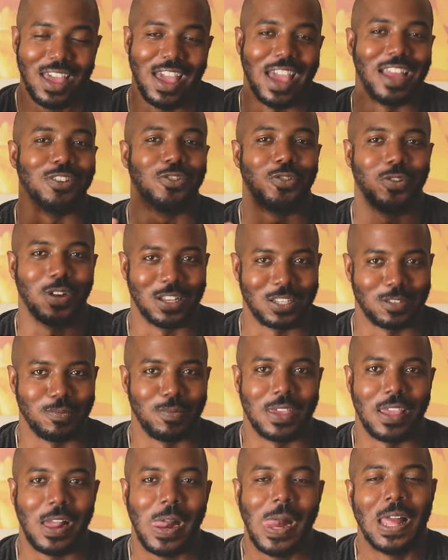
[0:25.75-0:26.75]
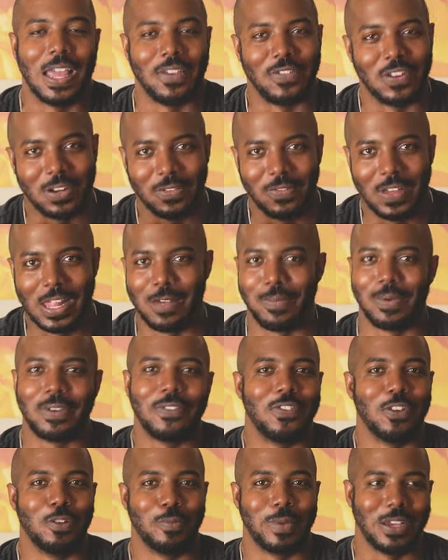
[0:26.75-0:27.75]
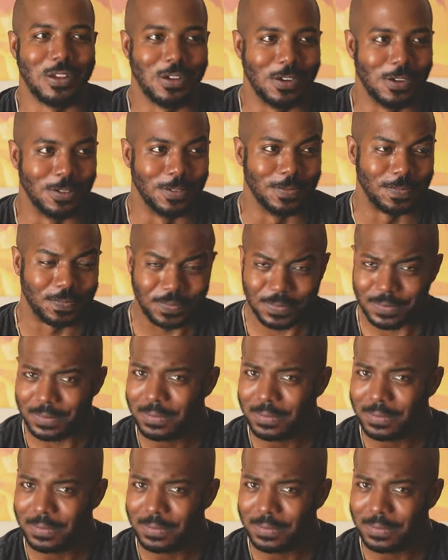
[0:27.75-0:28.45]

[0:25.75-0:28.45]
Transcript: And trust me, if you're developing film at home,